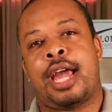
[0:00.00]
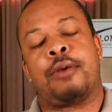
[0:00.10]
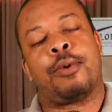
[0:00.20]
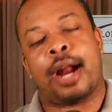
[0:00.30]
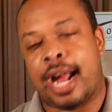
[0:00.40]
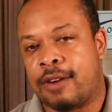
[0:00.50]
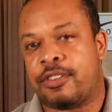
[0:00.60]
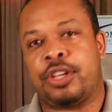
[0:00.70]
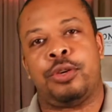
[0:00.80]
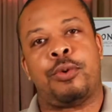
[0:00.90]
And
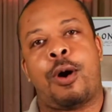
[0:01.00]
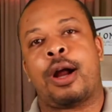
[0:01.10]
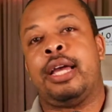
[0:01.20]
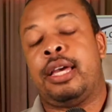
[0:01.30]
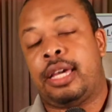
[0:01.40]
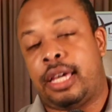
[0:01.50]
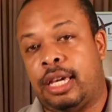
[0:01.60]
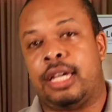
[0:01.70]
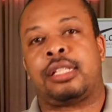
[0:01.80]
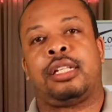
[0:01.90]
wherever you are, he
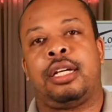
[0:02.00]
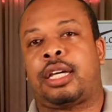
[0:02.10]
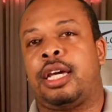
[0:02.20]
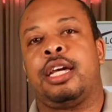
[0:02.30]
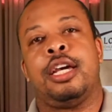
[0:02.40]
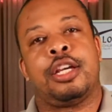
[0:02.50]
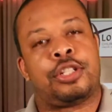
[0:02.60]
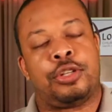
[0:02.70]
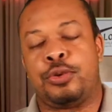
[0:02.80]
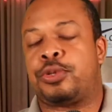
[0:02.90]
is looking
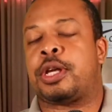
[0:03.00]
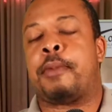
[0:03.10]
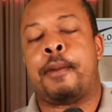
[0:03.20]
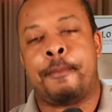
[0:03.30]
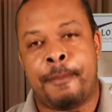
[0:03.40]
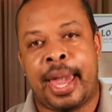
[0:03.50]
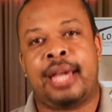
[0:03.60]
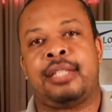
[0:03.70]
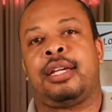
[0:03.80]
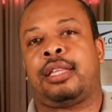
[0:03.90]
to do some
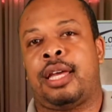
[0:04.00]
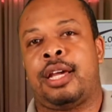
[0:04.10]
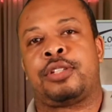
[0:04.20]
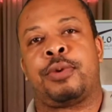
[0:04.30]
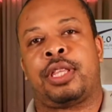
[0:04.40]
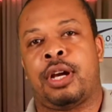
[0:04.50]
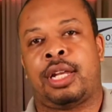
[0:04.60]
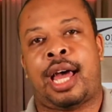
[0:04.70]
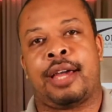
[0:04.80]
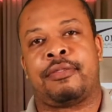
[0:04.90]
amazing things with your
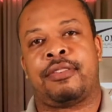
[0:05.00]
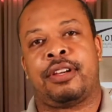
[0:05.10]
life.